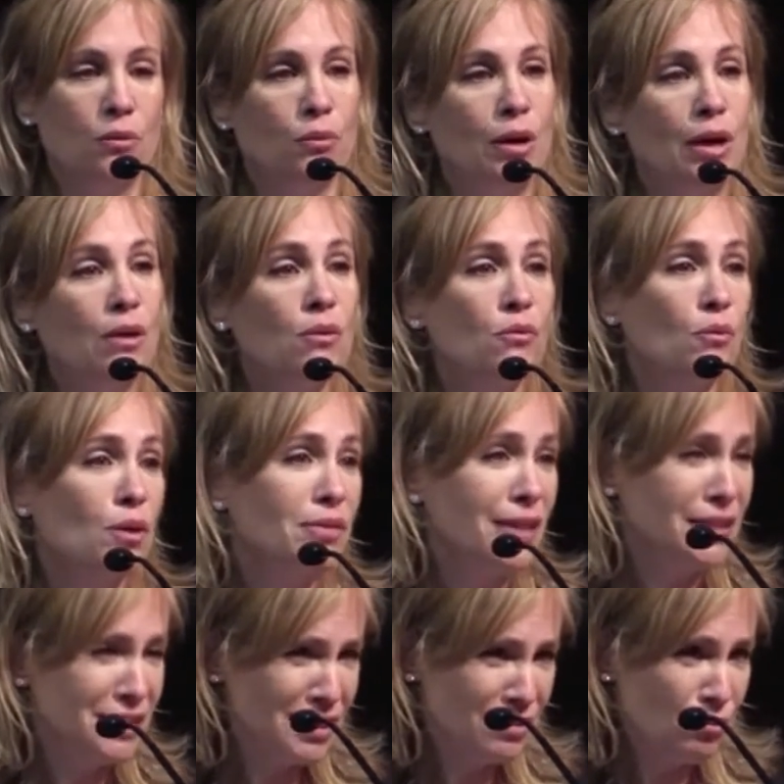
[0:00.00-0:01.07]
Well, what
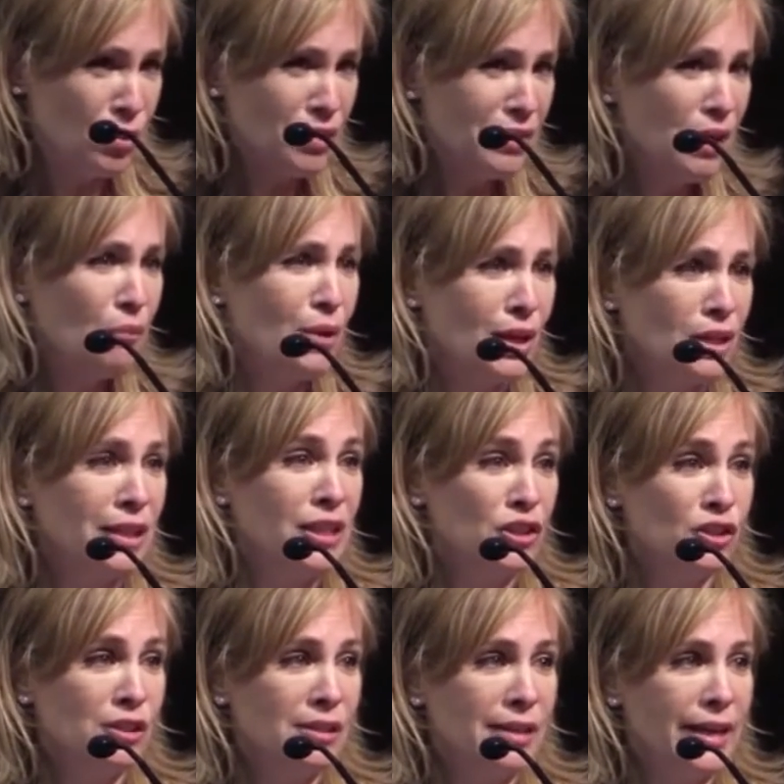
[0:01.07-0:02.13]
that
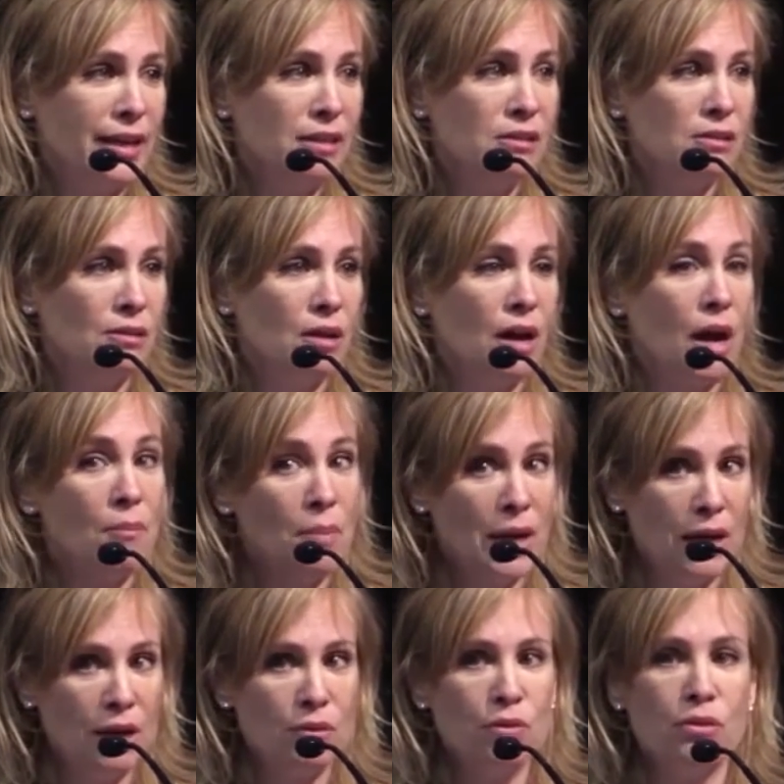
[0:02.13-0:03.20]
regulation says,
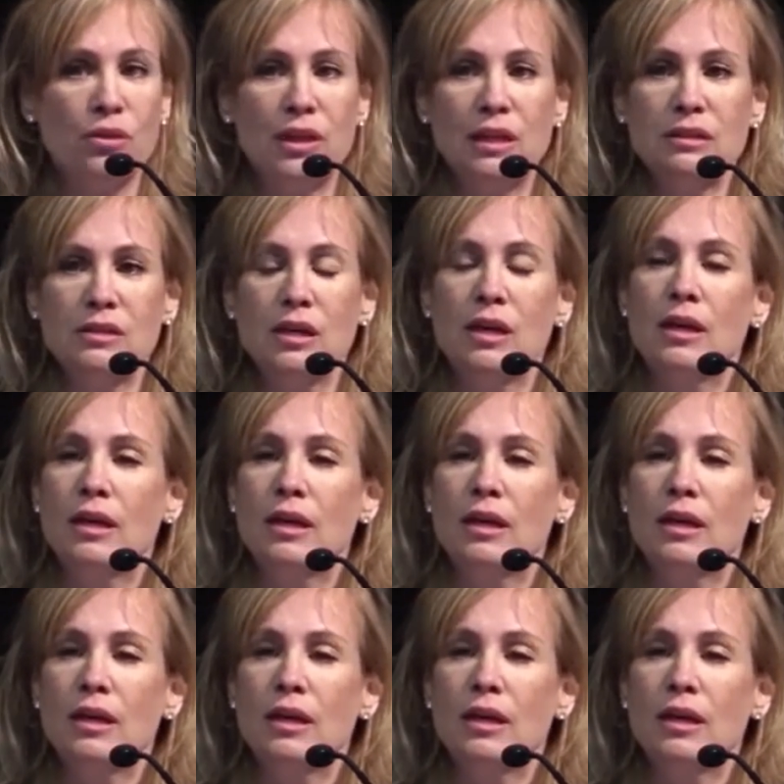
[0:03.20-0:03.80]
among other things,